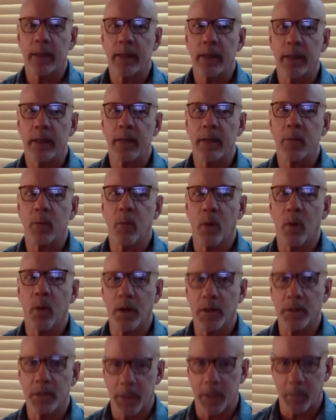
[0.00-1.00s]
He
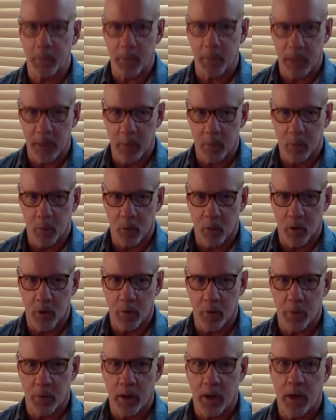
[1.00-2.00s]
was hit by a
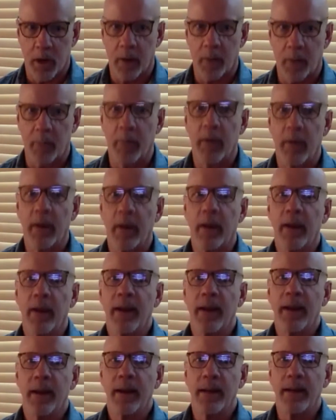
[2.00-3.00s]
mortar bomb.
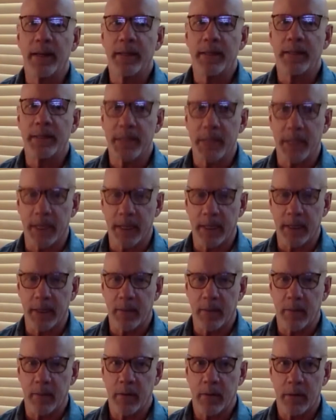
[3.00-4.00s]
He did